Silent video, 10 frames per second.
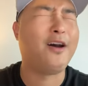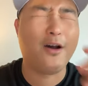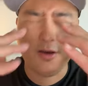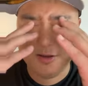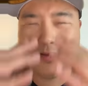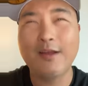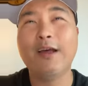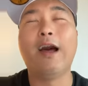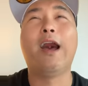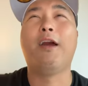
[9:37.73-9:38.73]
Oh,
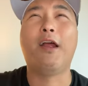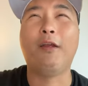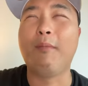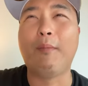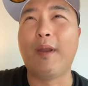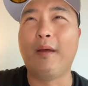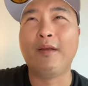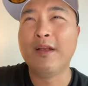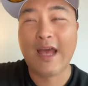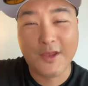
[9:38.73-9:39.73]
I, remember that.